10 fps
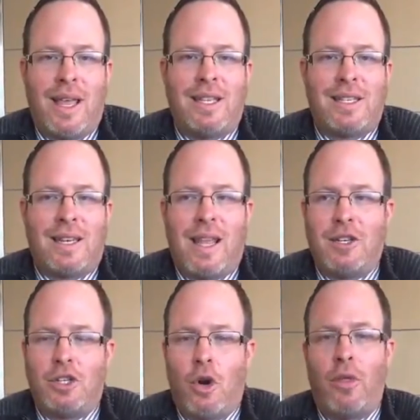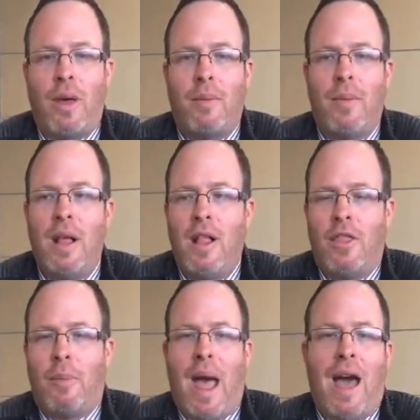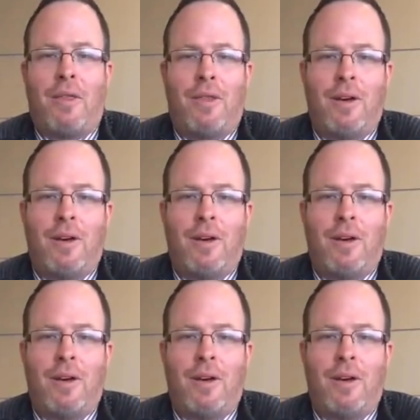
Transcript: kids and, and show them the path